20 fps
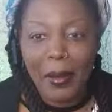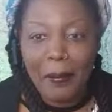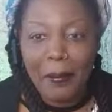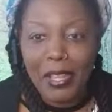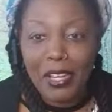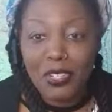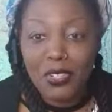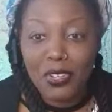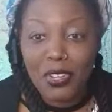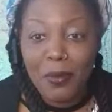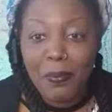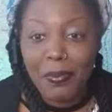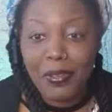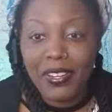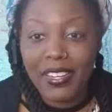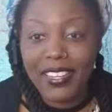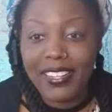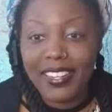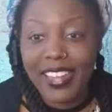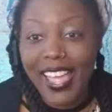Make sure you
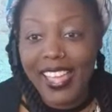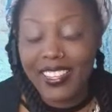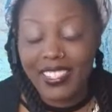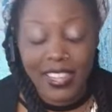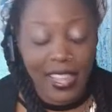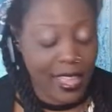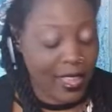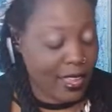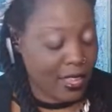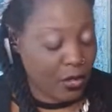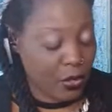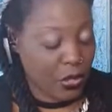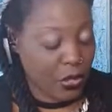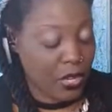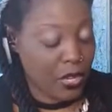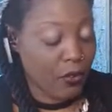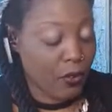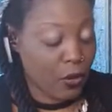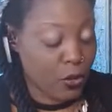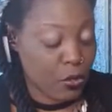put in hashtag Health
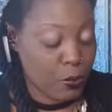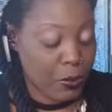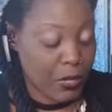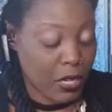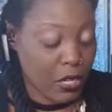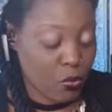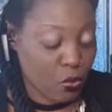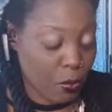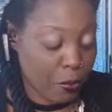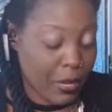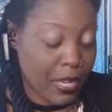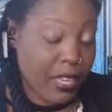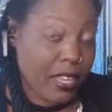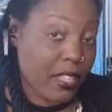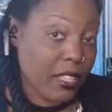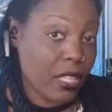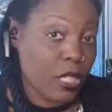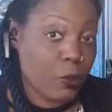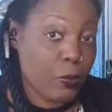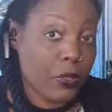Heroes because we're
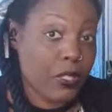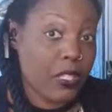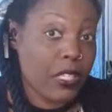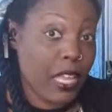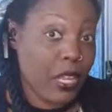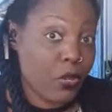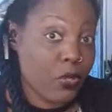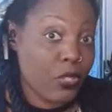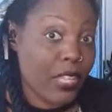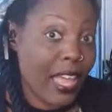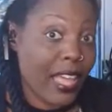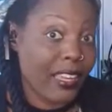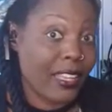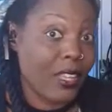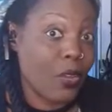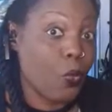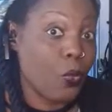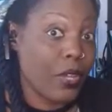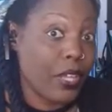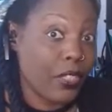making this potato
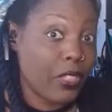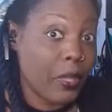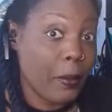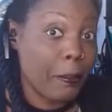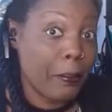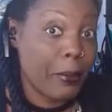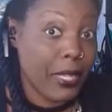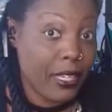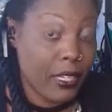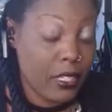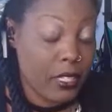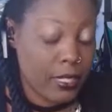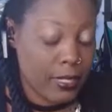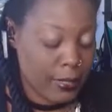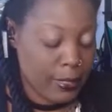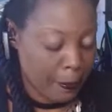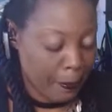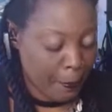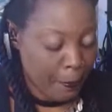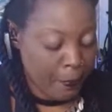salad with
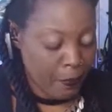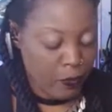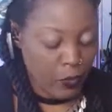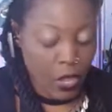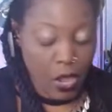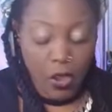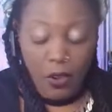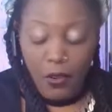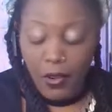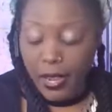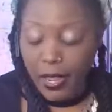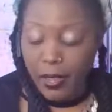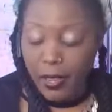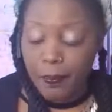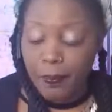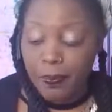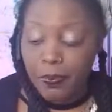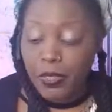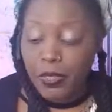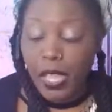beets. All
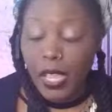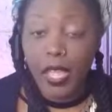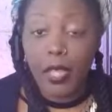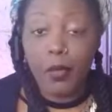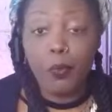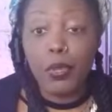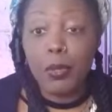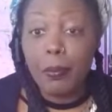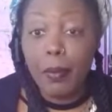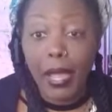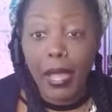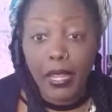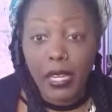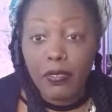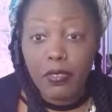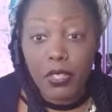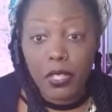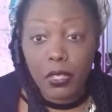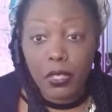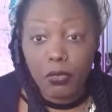right. And we might
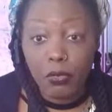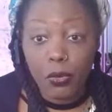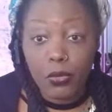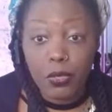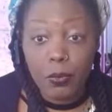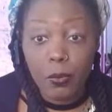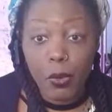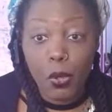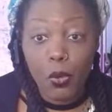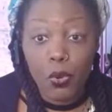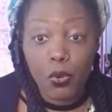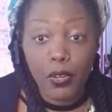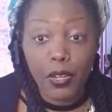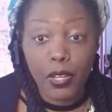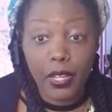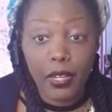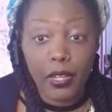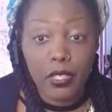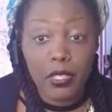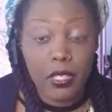even throw some
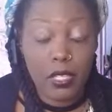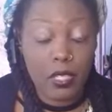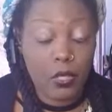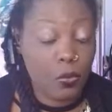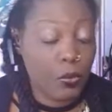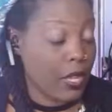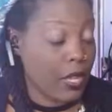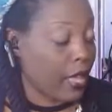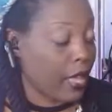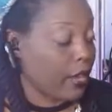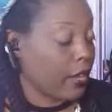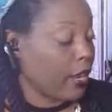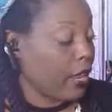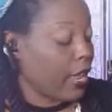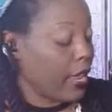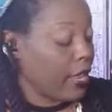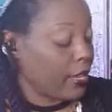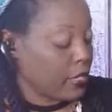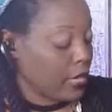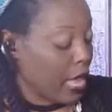okra in it since we got an
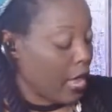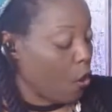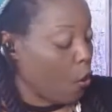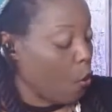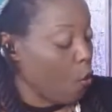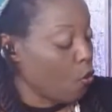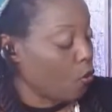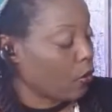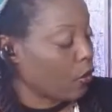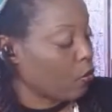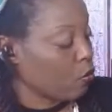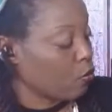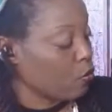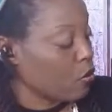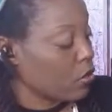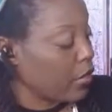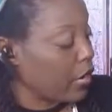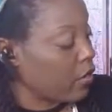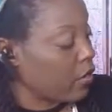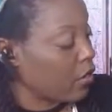anti-okra
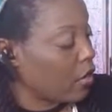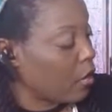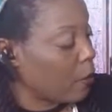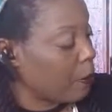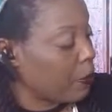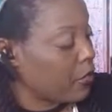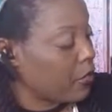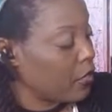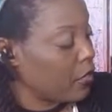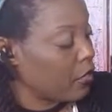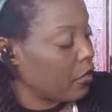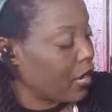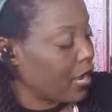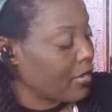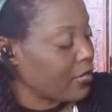crusader up in here.